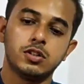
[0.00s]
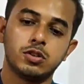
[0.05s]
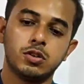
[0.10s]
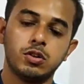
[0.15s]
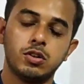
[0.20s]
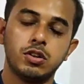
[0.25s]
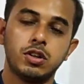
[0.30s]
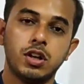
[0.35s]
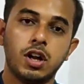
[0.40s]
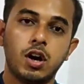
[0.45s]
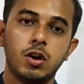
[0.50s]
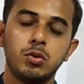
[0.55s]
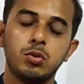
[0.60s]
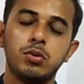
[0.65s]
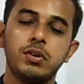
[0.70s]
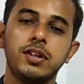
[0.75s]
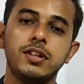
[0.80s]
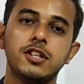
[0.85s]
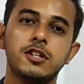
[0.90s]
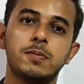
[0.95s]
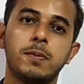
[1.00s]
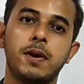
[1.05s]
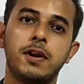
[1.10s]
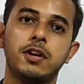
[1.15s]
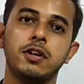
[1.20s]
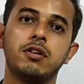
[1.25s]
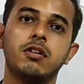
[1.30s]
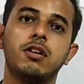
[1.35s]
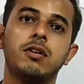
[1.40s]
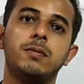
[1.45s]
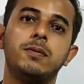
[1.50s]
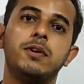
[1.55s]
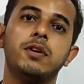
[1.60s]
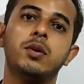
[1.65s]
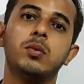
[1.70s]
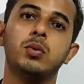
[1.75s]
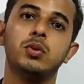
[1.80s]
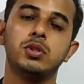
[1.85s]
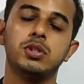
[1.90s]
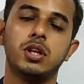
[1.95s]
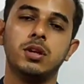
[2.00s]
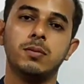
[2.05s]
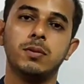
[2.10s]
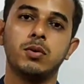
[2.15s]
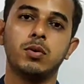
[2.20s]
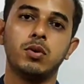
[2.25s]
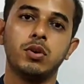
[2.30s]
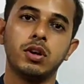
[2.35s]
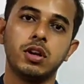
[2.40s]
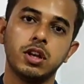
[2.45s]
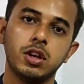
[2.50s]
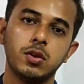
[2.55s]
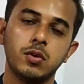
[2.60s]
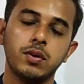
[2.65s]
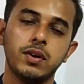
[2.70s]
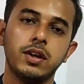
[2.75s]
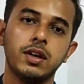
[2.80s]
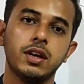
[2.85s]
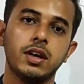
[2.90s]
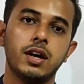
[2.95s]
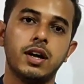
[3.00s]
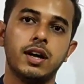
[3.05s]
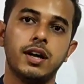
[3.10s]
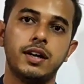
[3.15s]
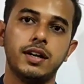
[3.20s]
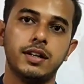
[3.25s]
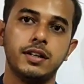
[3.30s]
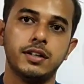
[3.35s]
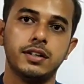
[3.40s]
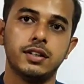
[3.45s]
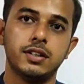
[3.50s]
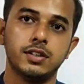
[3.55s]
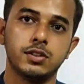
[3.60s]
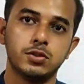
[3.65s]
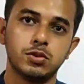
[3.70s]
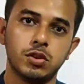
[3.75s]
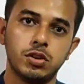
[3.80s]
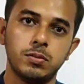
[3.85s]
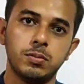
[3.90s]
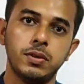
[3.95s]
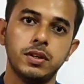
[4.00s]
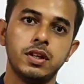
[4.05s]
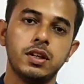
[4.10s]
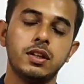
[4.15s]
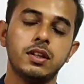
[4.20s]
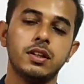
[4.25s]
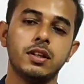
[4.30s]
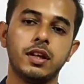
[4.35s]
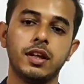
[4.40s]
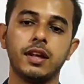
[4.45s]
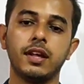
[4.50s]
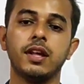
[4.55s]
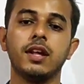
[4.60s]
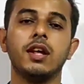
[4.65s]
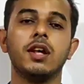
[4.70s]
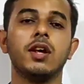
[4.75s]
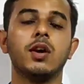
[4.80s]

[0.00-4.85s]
So now today in this particular video we shall be continuing and solving the